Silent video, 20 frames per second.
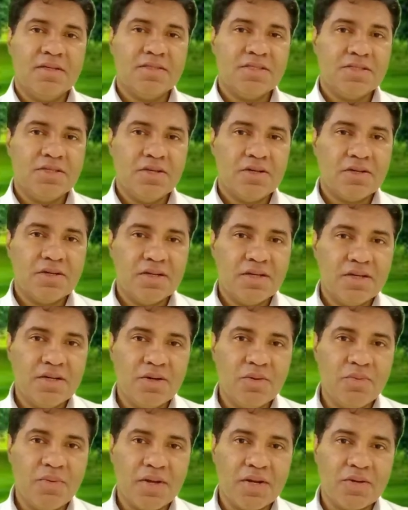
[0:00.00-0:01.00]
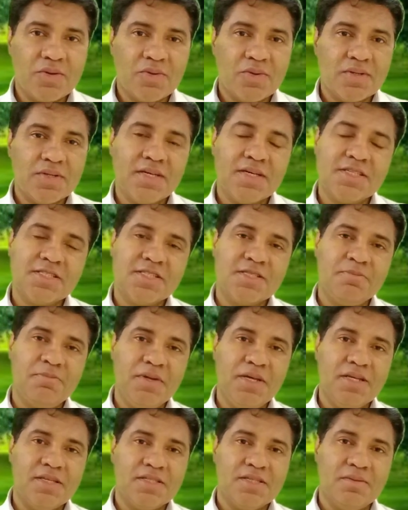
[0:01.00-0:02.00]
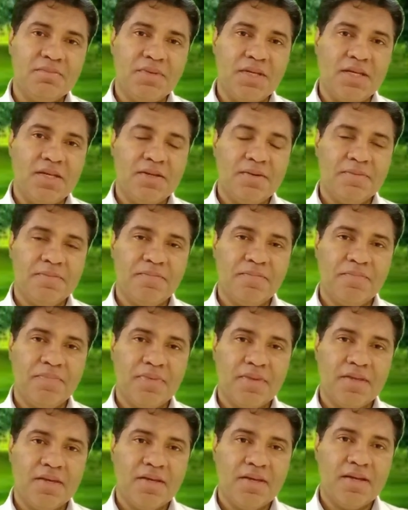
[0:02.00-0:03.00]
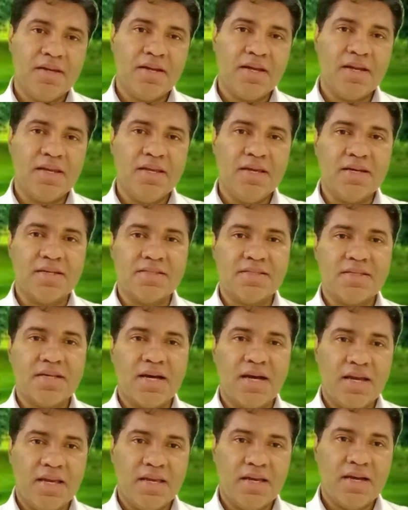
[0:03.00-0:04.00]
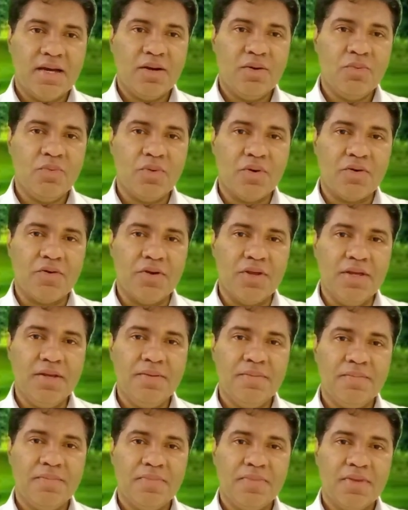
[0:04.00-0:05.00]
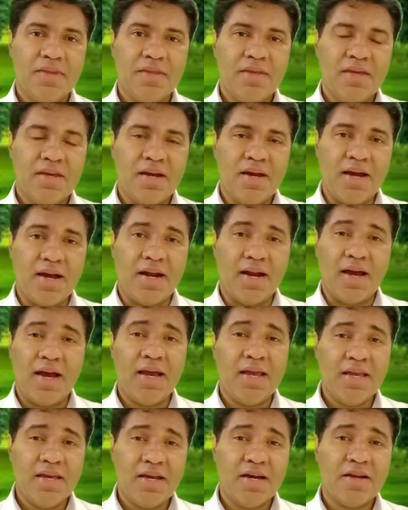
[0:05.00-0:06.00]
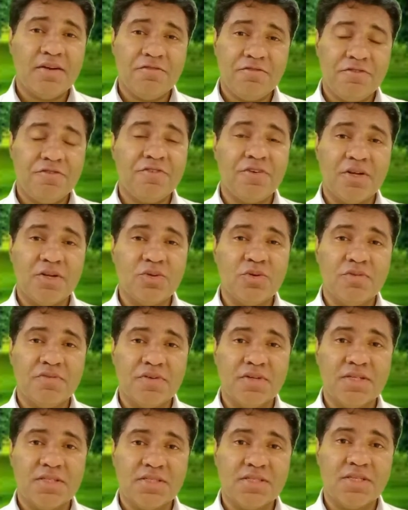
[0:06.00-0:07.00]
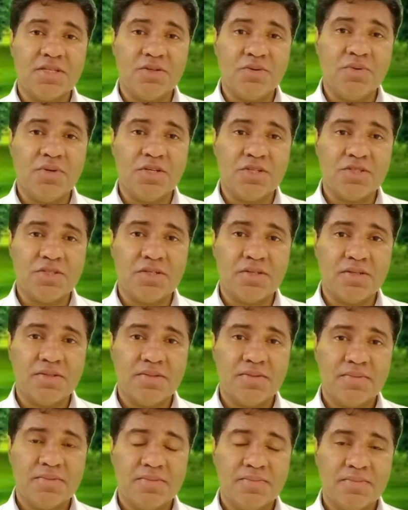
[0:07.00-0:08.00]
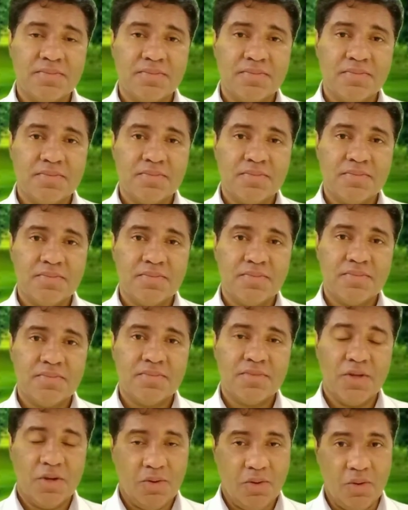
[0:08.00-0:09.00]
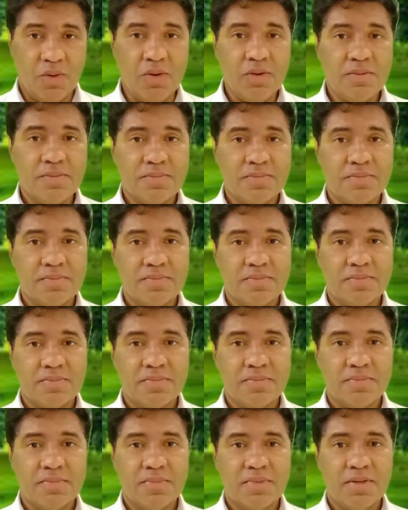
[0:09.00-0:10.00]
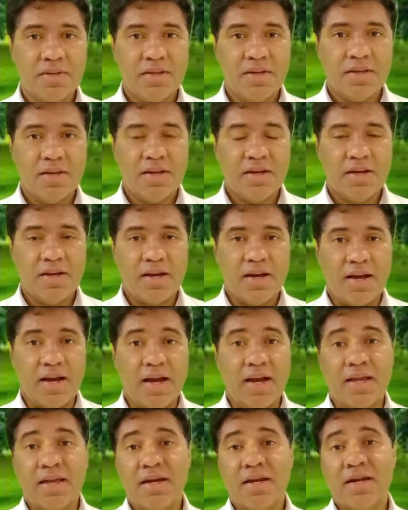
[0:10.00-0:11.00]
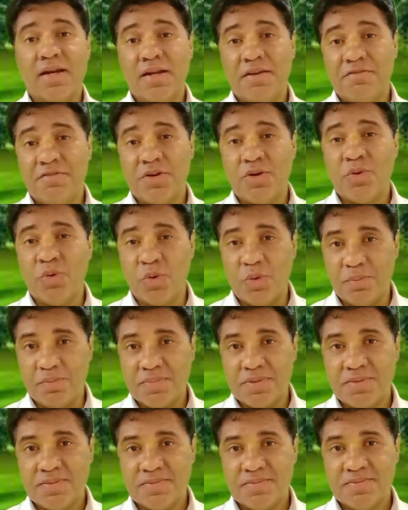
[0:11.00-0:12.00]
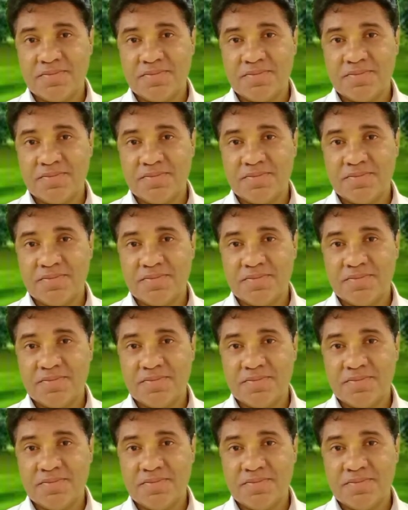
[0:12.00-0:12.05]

This young girl went on to explain to me that yes, I can worry and I can fret over the situation, or I can live in hope.